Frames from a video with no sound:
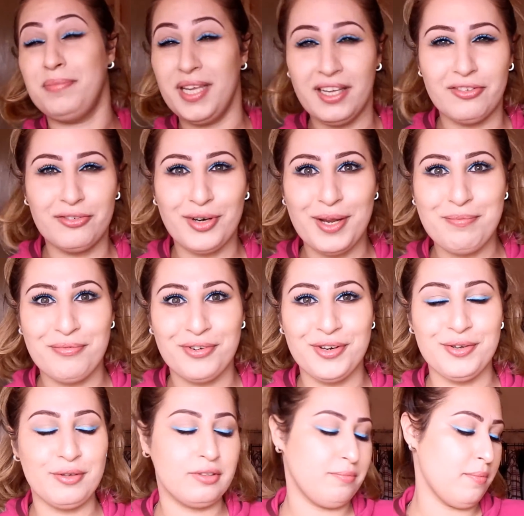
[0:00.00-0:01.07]
Pink
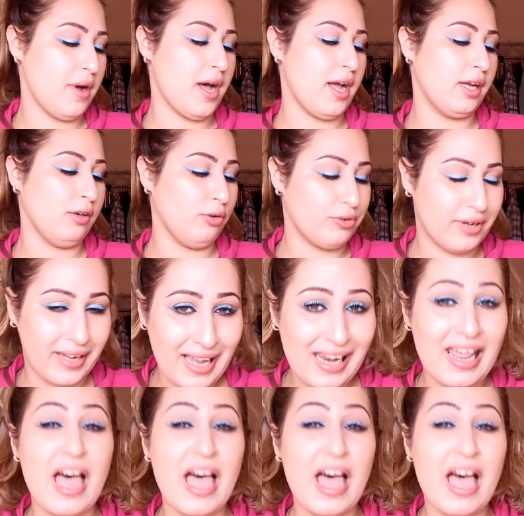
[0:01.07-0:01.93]
Grapefruit by Laura Geller.